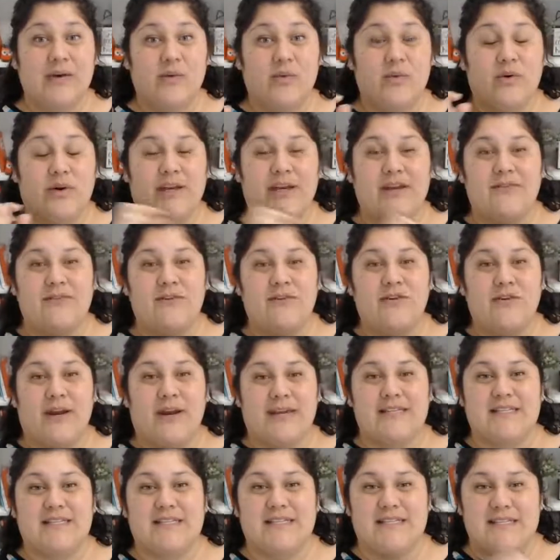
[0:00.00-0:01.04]
will give you
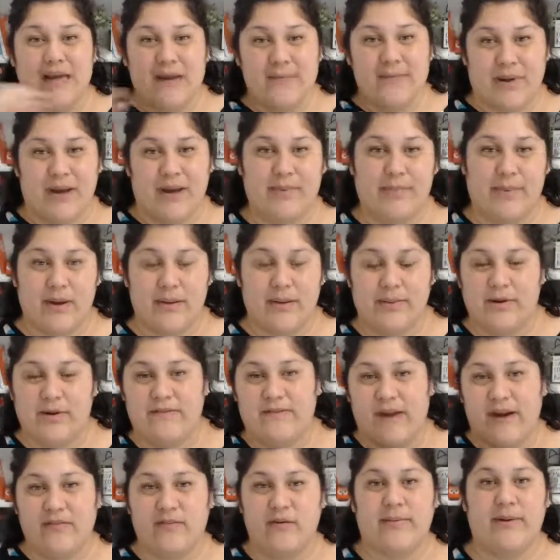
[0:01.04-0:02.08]
a step up above
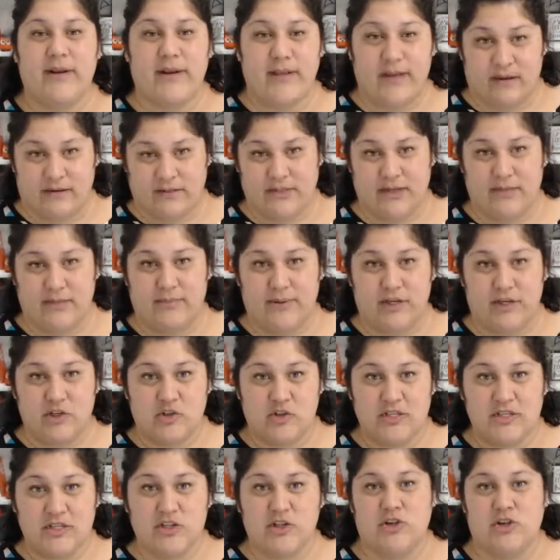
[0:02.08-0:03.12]
everybody else on
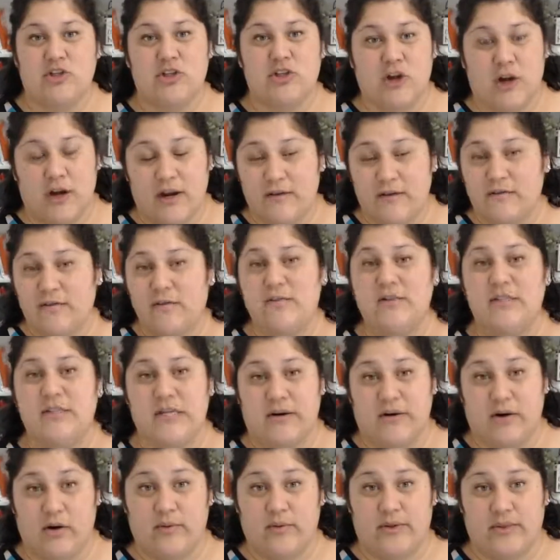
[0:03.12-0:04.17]
Pinterest who's starting from
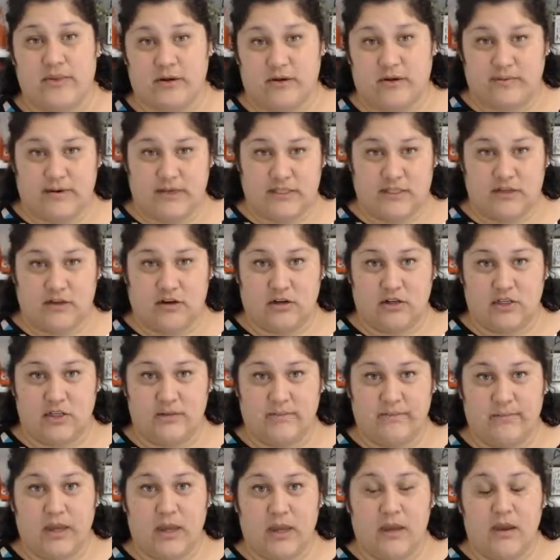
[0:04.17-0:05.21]
zero with their research.